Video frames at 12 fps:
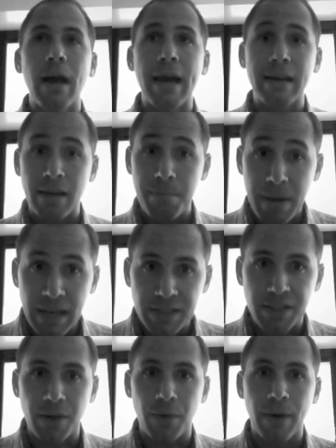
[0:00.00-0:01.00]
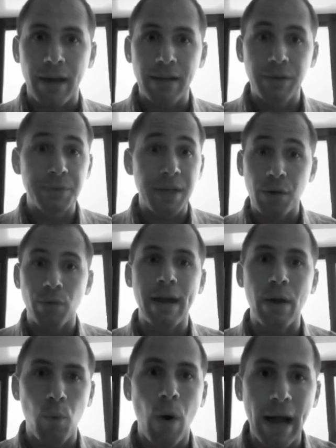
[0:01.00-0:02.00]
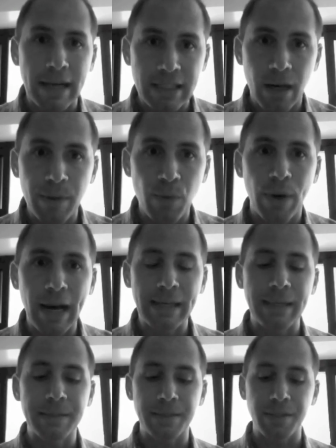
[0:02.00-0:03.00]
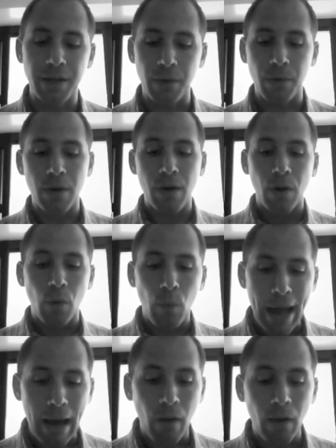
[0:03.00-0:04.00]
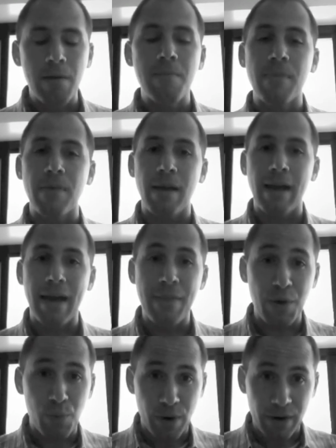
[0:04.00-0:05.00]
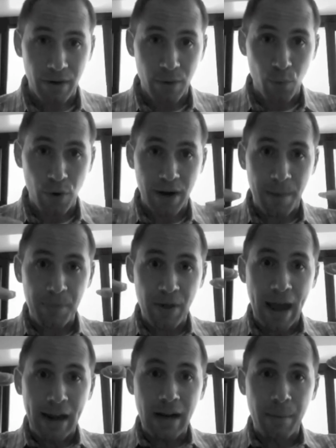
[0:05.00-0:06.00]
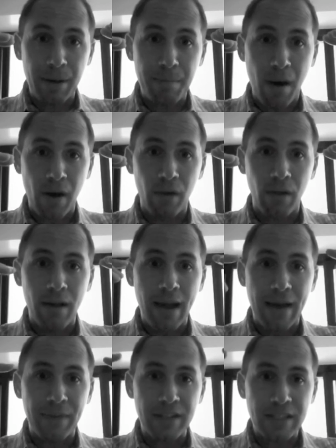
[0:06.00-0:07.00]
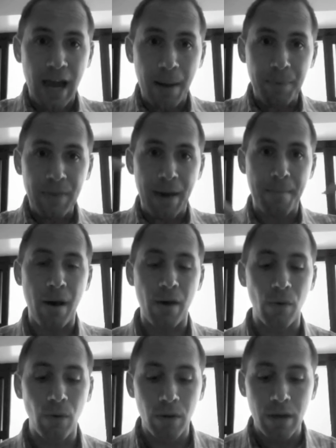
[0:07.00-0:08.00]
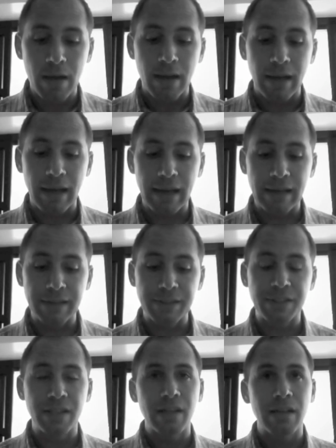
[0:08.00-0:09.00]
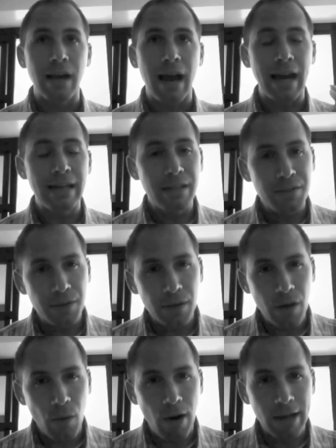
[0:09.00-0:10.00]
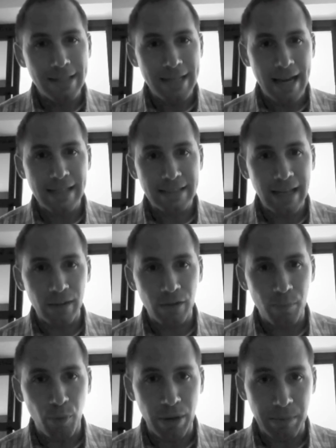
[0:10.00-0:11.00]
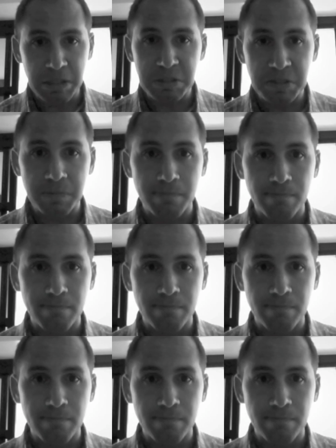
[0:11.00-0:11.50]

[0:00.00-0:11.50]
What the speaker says: and commit to. And you say, great, what? Tell me what I need to do. Well, and they work up the economic model. At the top of that model is, I need you to go on 10 seller appointments